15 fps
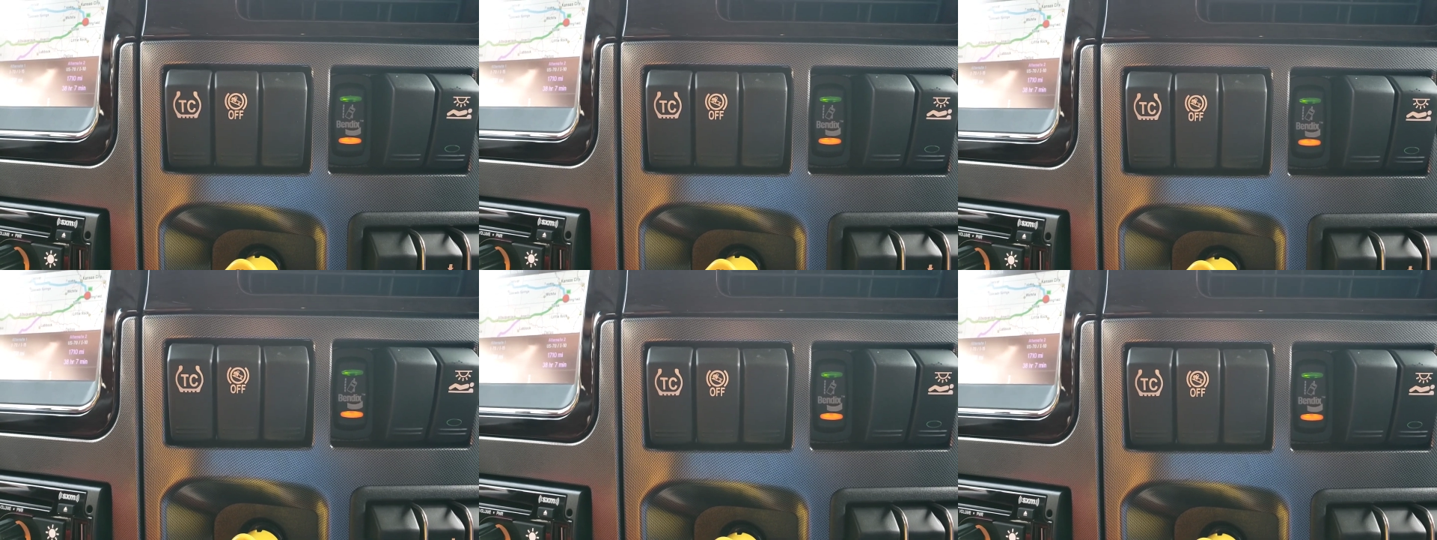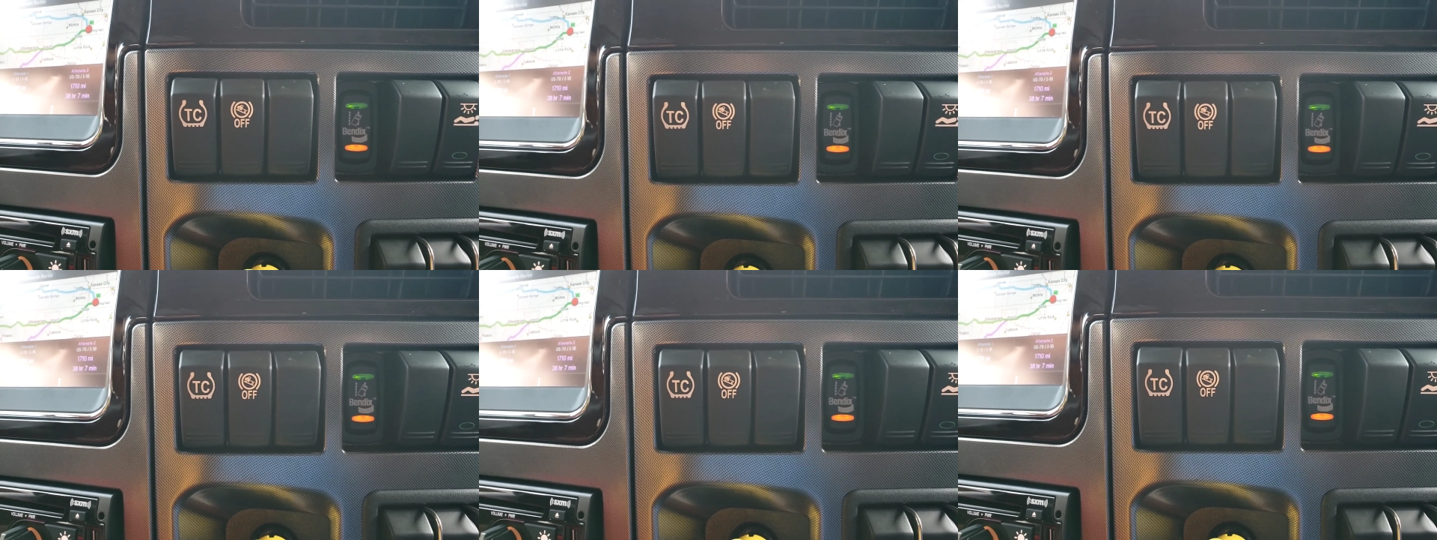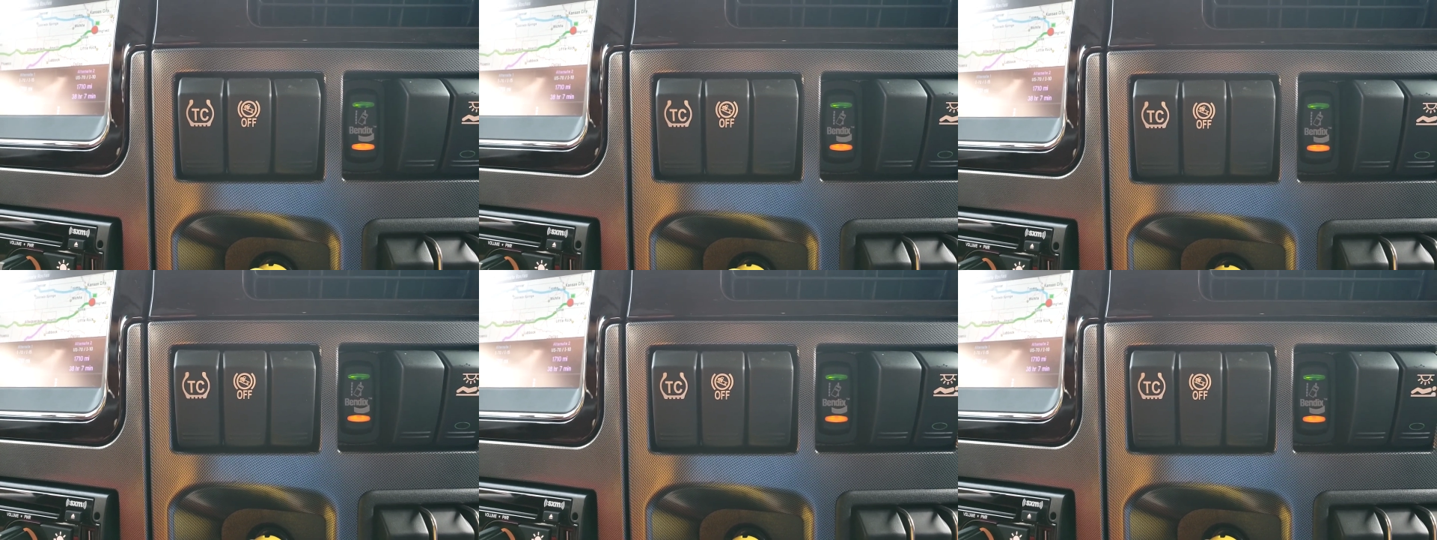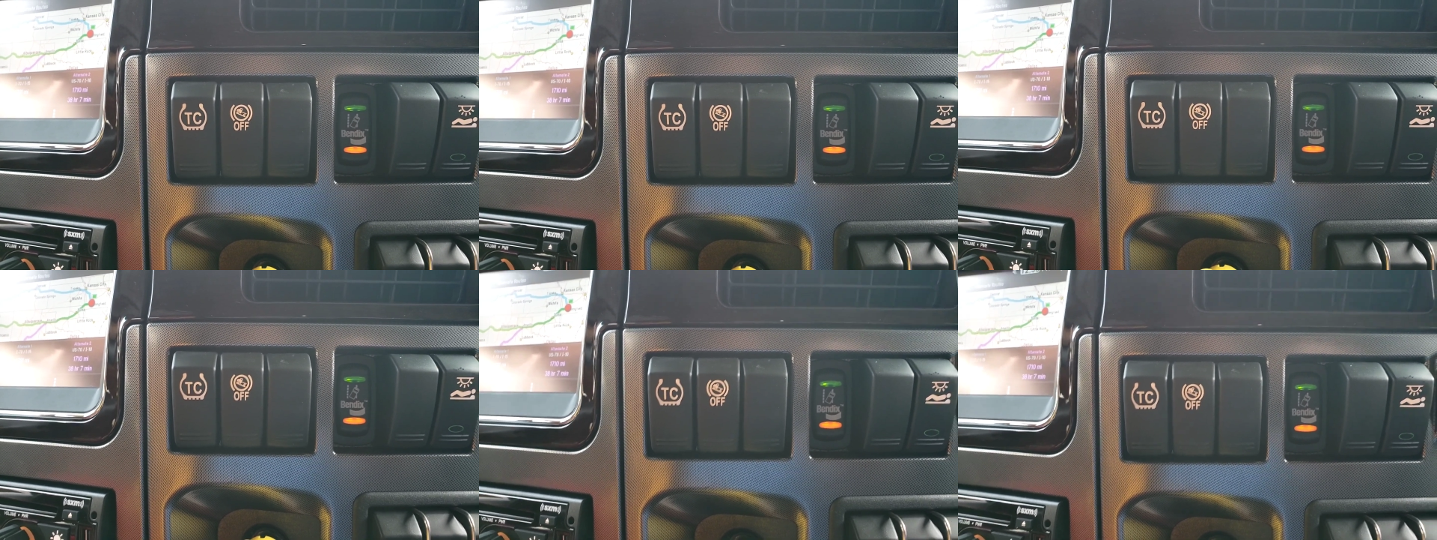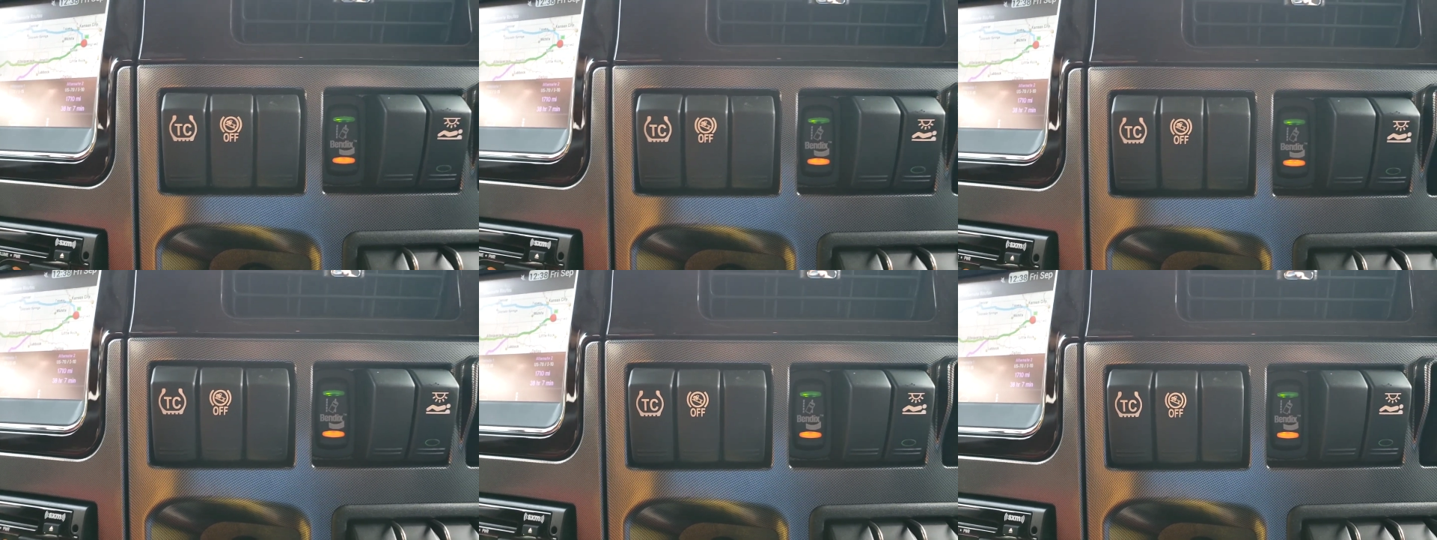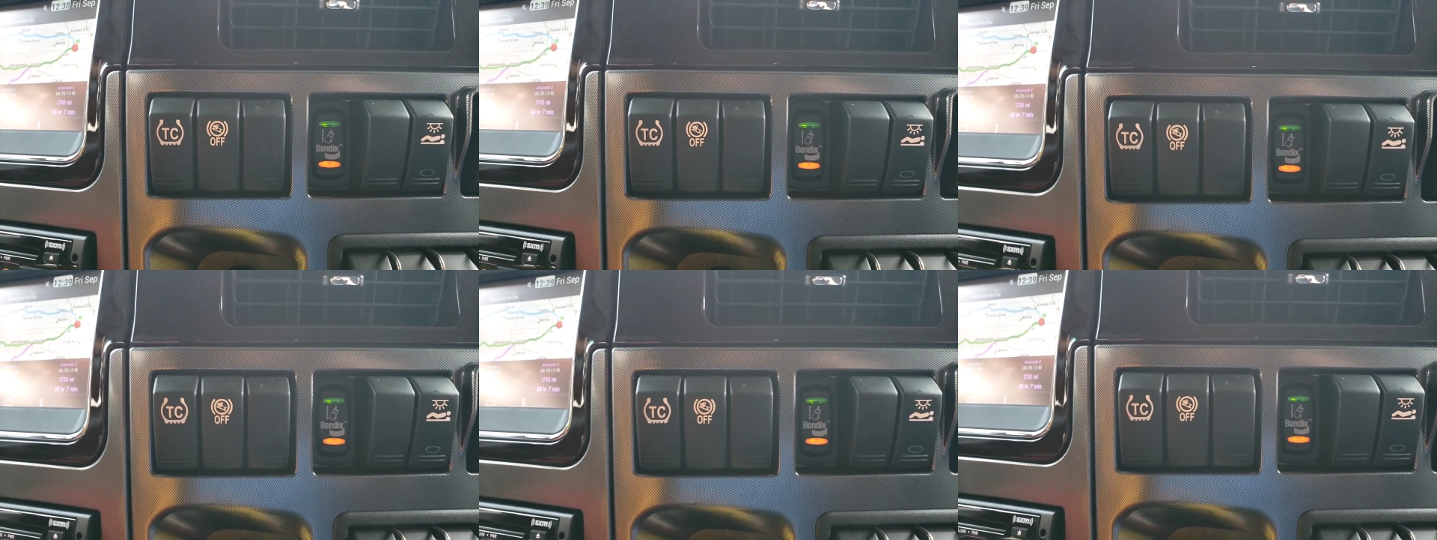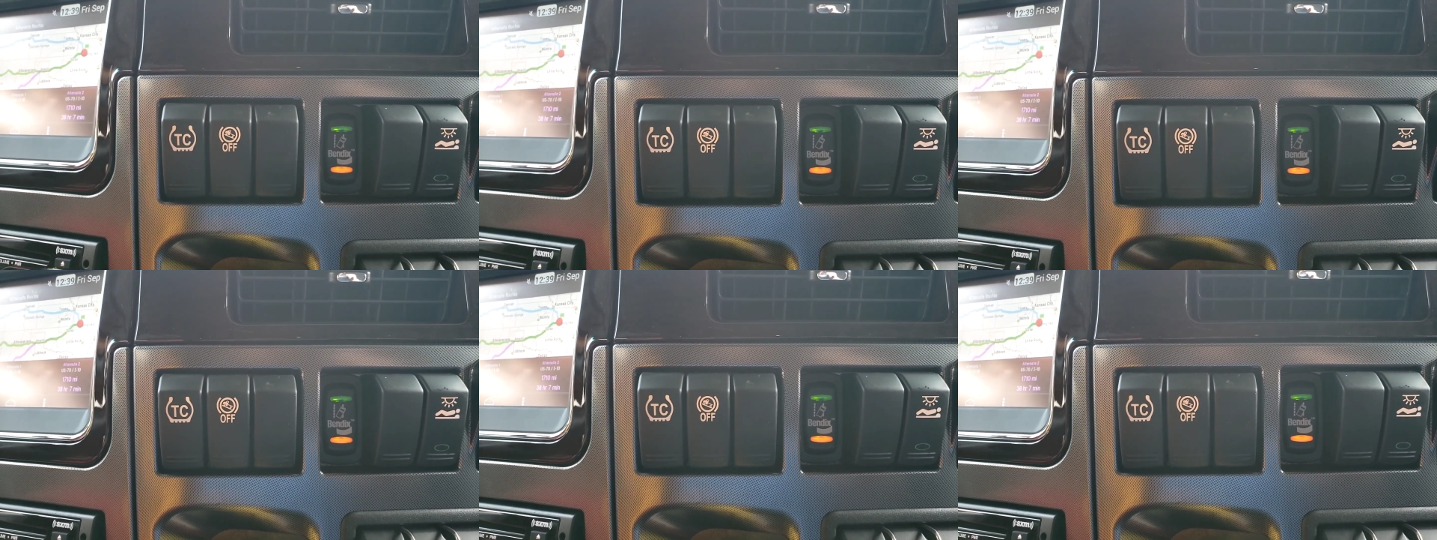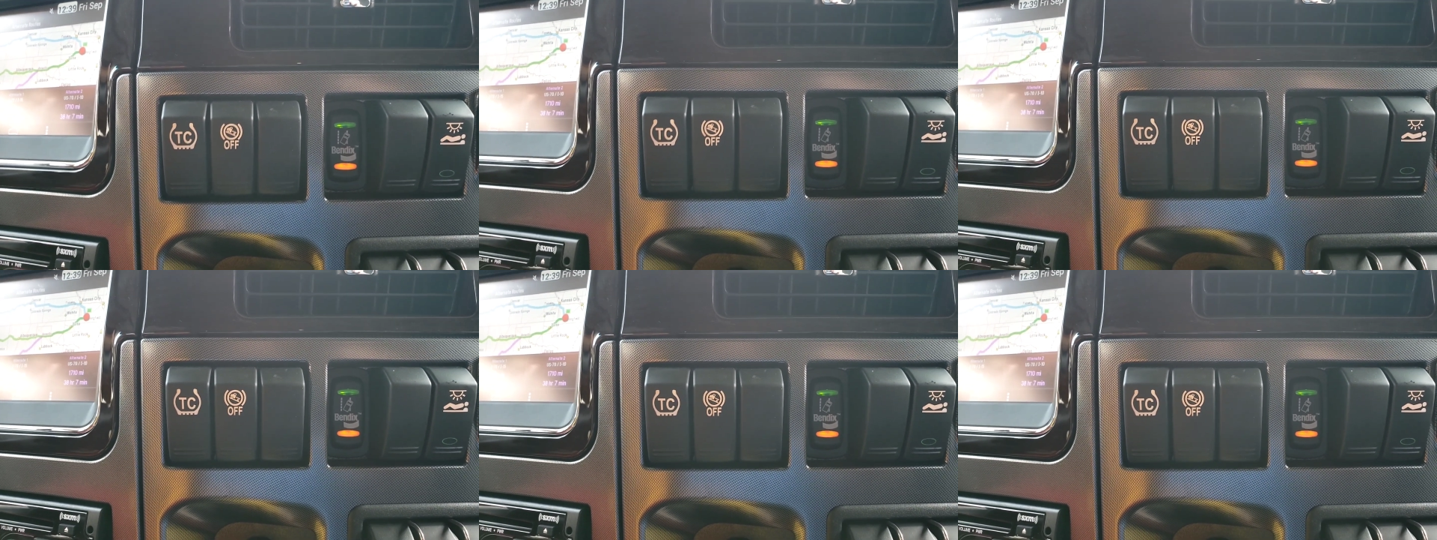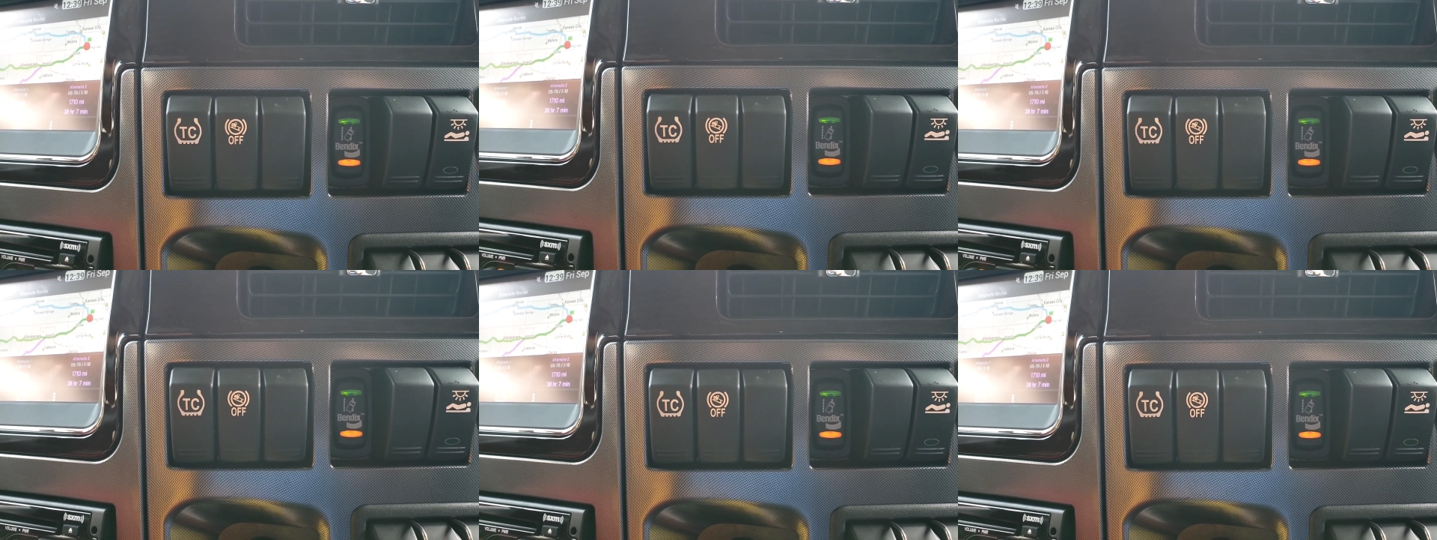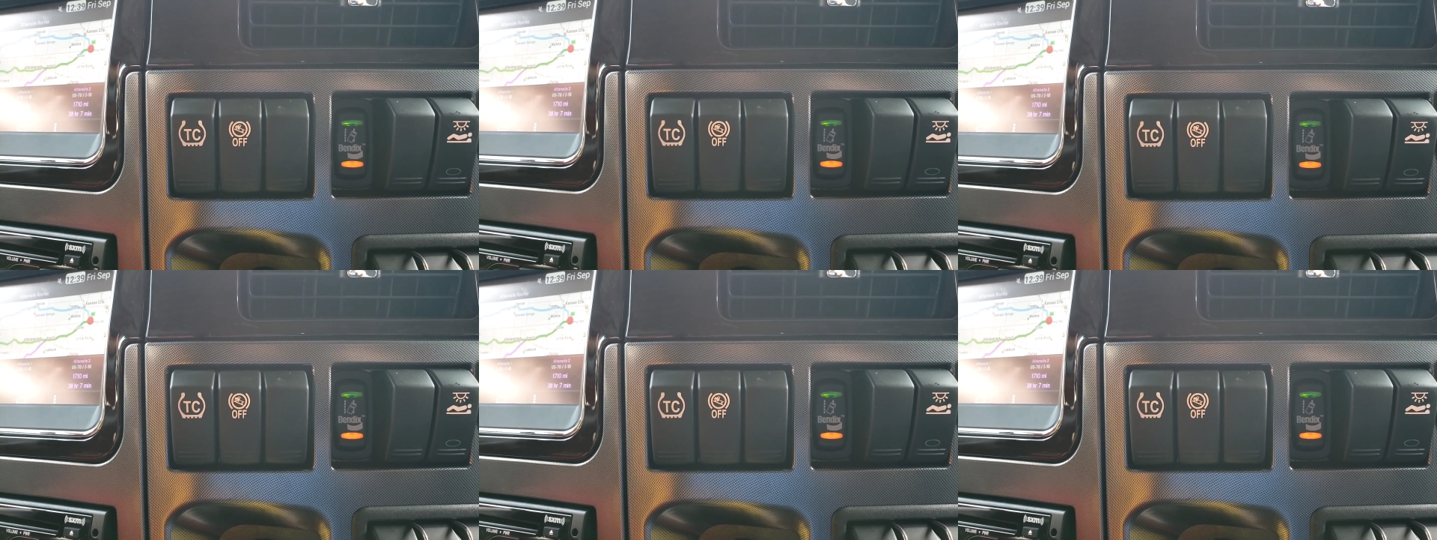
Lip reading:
(no speaker visible)